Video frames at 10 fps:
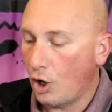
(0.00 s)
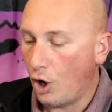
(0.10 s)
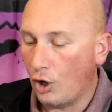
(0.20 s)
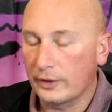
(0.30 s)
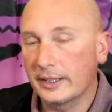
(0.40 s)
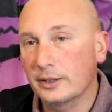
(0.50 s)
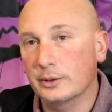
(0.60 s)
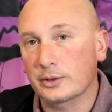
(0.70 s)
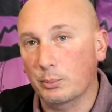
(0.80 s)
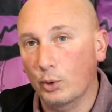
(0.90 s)
all they
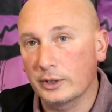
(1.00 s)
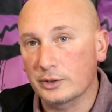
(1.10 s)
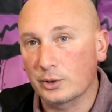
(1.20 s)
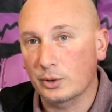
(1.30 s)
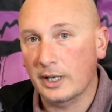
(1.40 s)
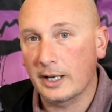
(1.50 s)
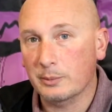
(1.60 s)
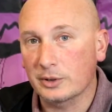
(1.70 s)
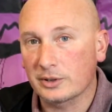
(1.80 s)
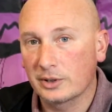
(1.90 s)
use are point and shoot
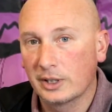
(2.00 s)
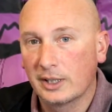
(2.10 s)
cameras.